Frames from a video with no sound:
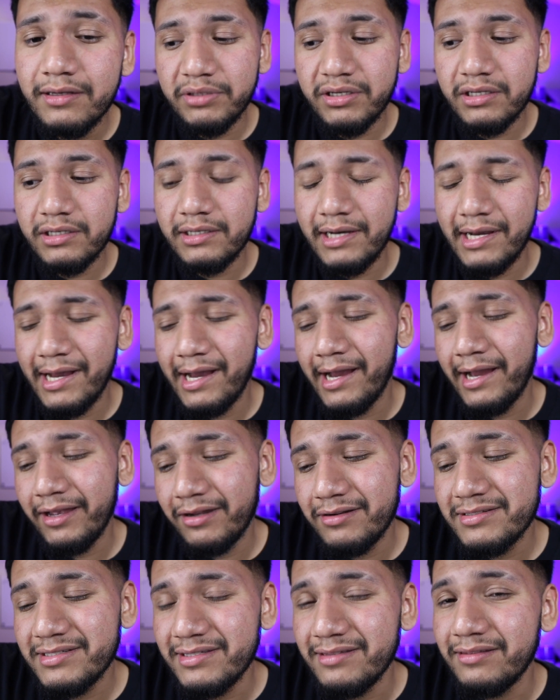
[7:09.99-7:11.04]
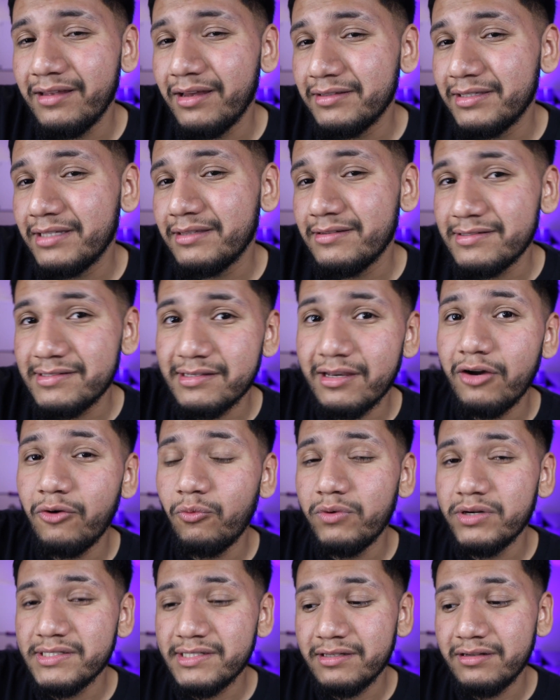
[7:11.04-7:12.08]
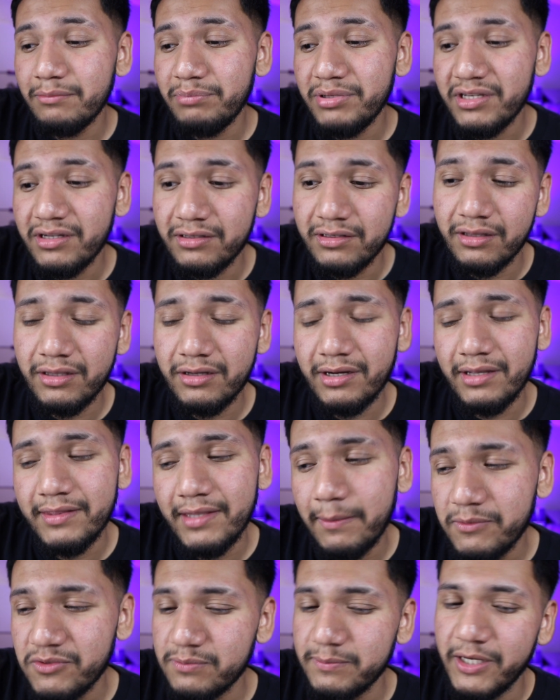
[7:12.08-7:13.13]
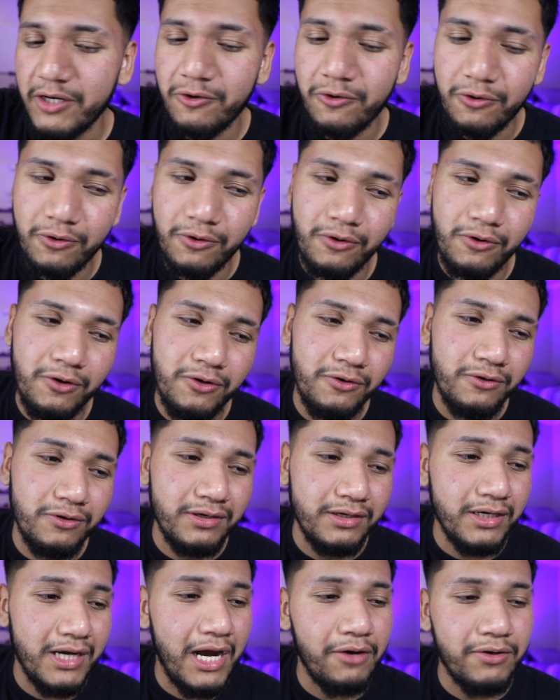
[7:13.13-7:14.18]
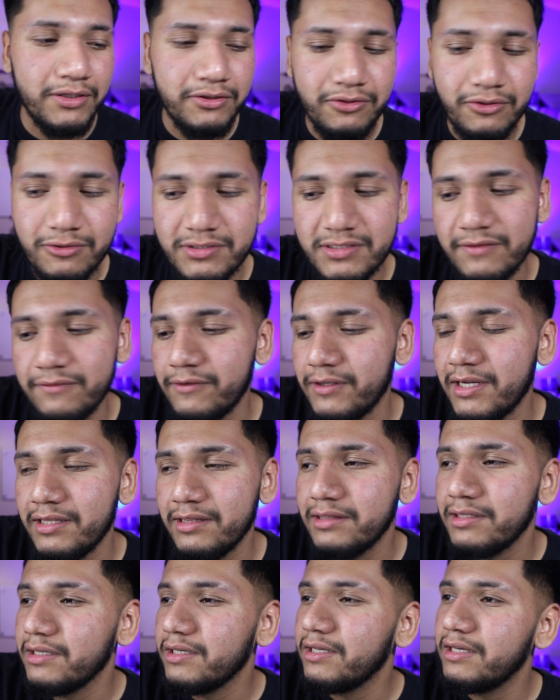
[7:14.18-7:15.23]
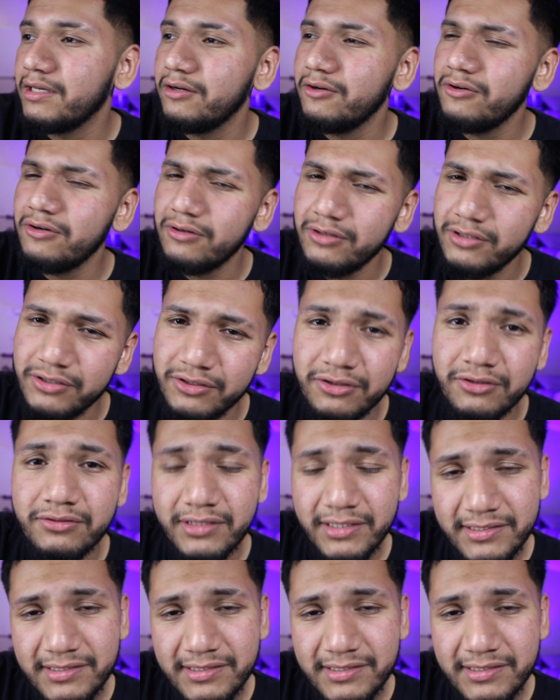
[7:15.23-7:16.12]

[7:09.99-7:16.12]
But I honestly thought that the song was gonna be another Andamos Mejor or Ahora Todo Es Diferente, or you know,